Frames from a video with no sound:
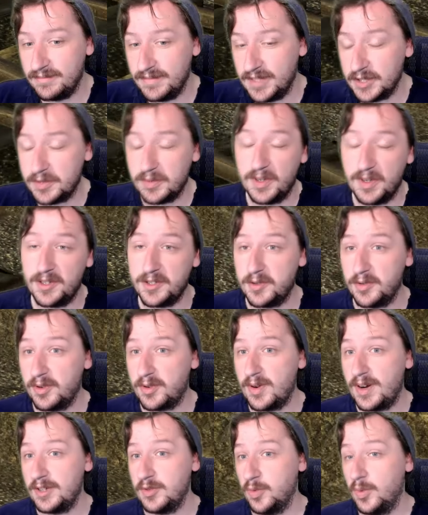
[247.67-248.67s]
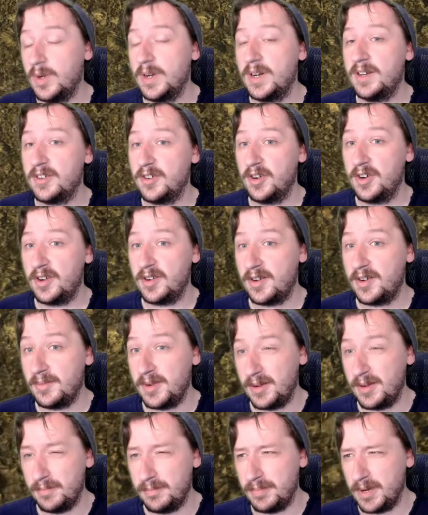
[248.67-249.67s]
This one also requires 100
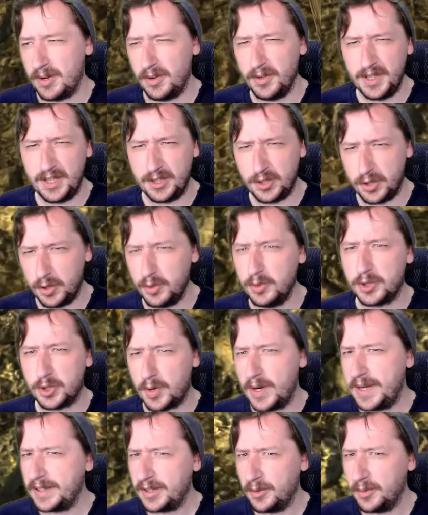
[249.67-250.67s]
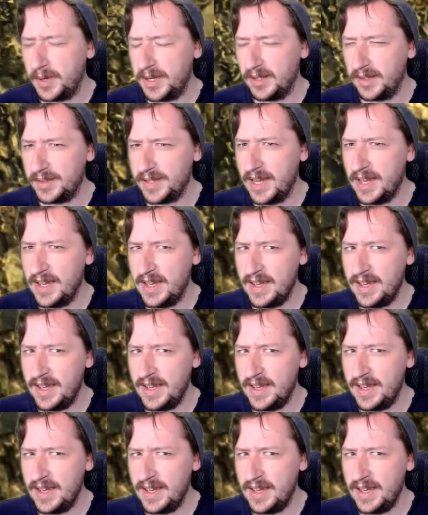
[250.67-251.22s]
unarmed, but only 2 strength to wield.